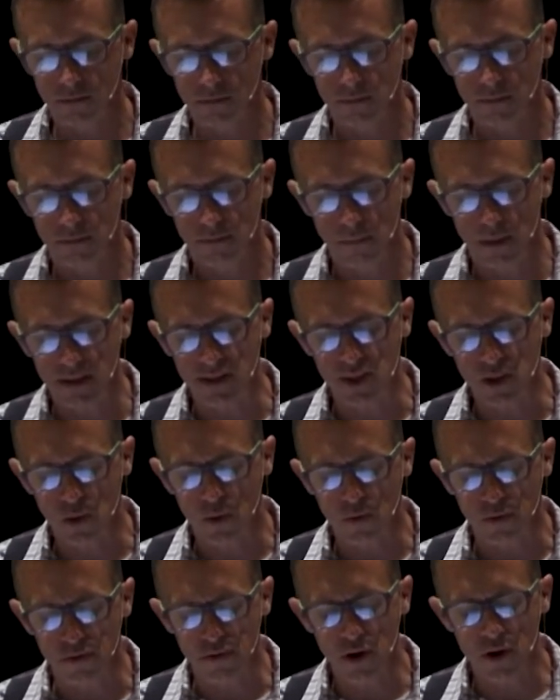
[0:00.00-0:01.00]
My
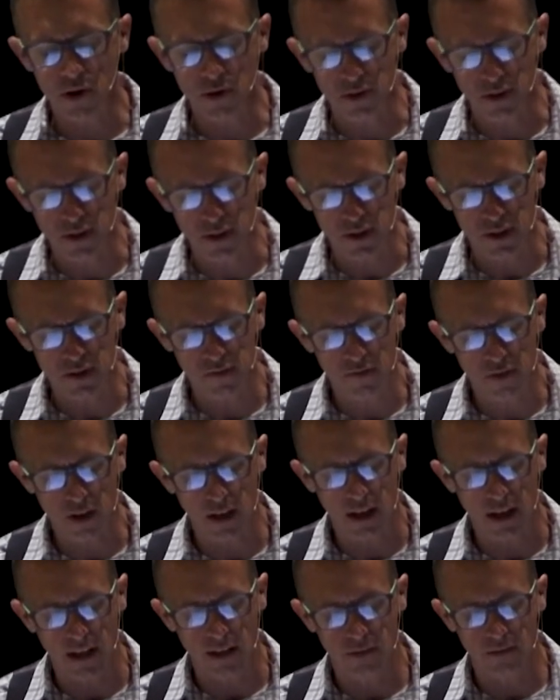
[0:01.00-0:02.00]
soul thirsts for
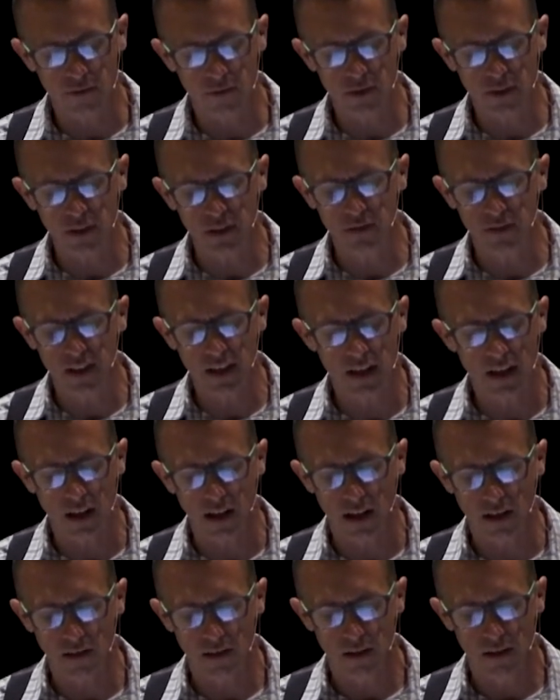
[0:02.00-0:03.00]
God, for the living
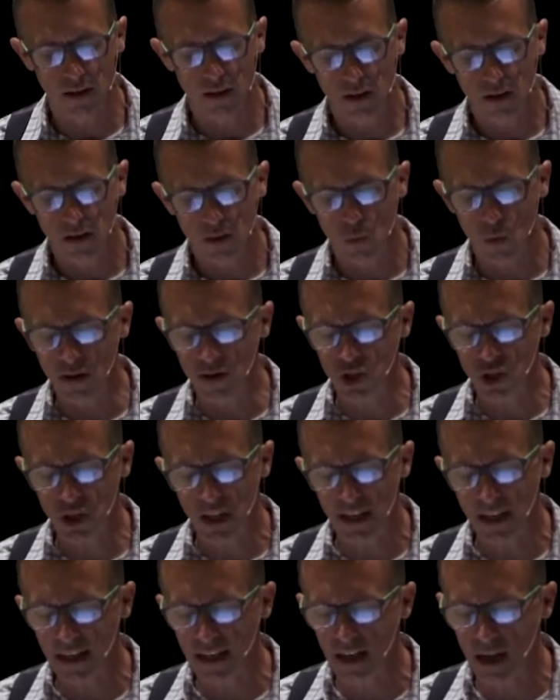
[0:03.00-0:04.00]
God. When
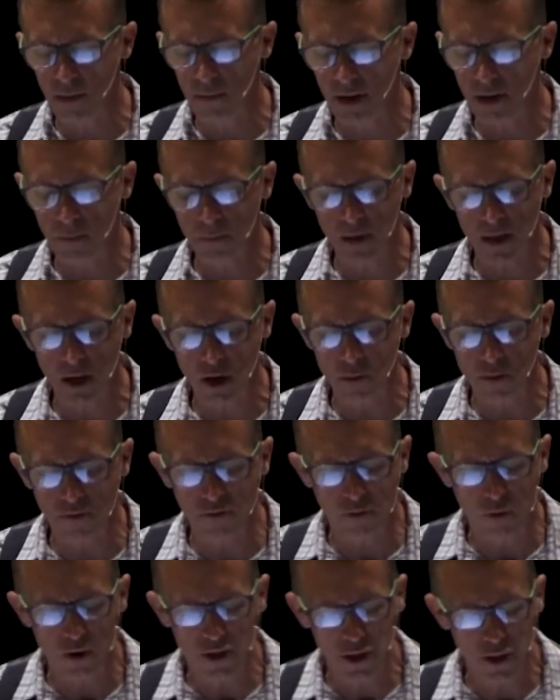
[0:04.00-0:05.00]
shall I come and appear
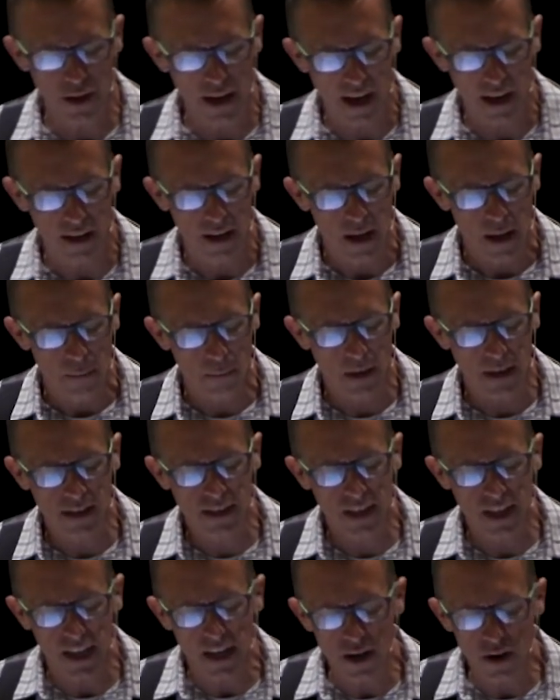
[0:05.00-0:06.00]
before you, God? My
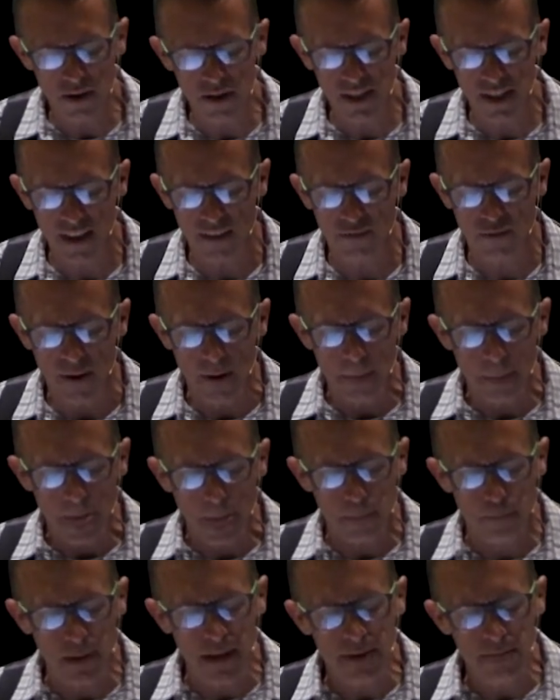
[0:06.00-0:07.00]
tears have
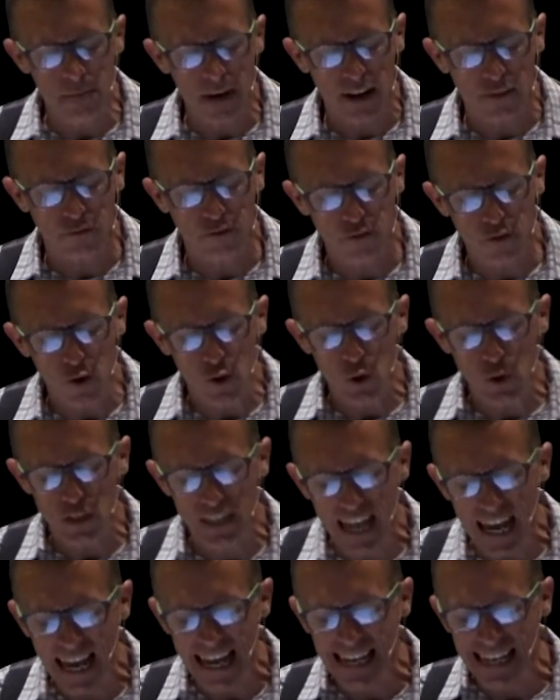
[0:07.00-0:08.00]
been my food
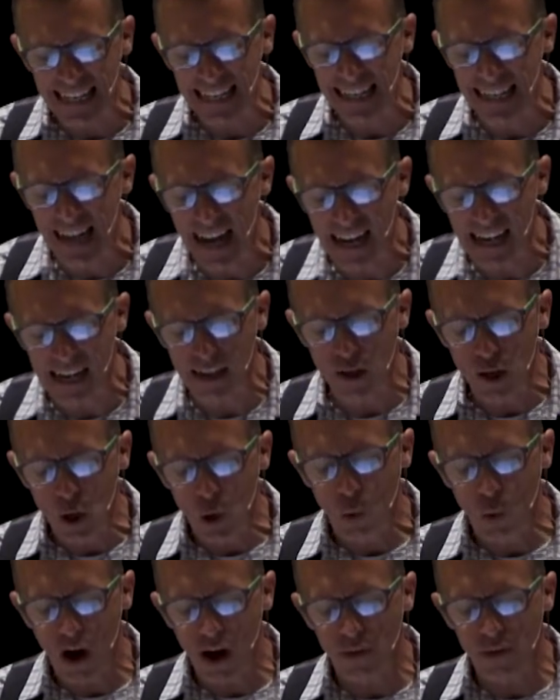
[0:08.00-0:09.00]
day and night,
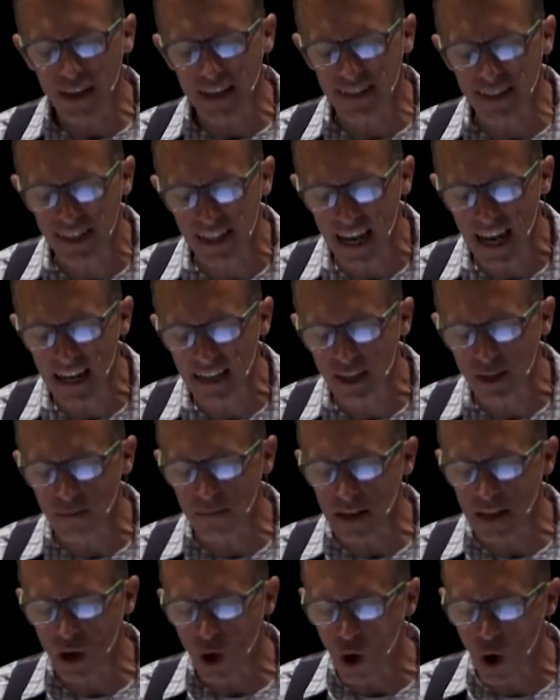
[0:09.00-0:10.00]
while they say to
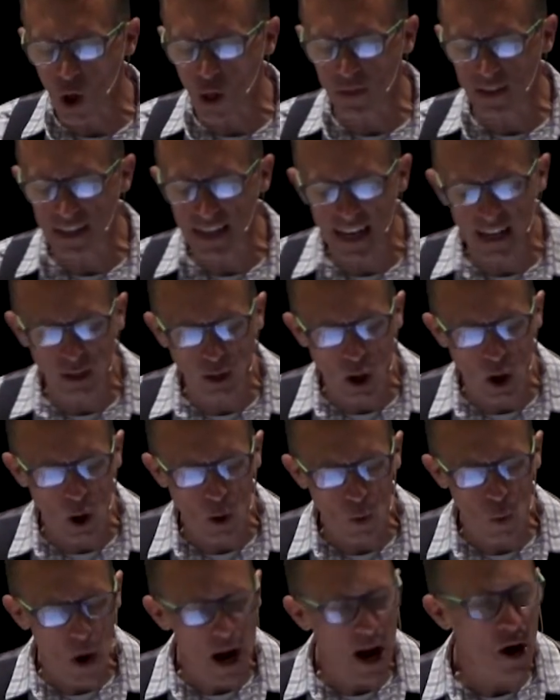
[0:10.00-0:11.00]
me all the day
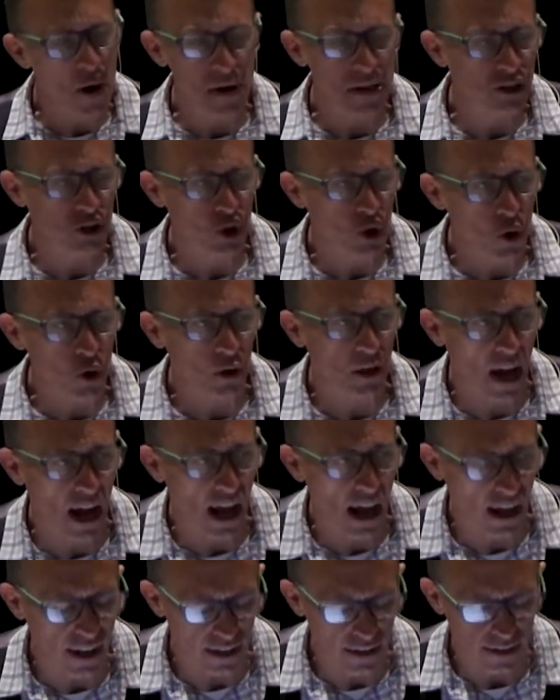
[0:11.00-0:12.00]
long, Where is your
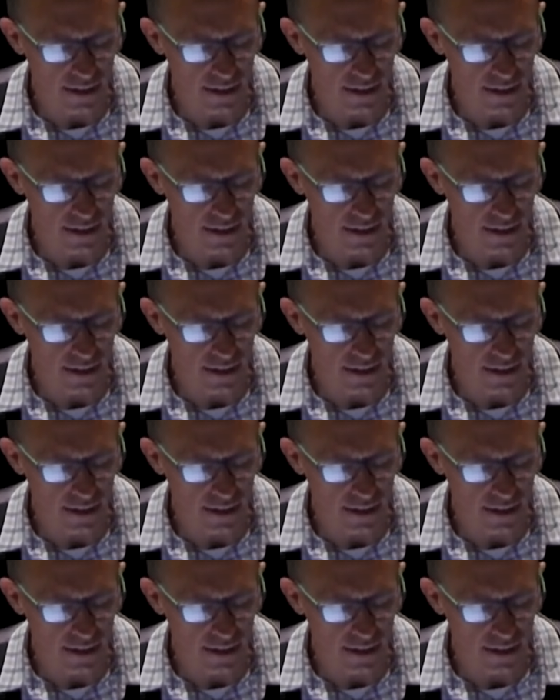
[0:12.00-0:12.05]
God?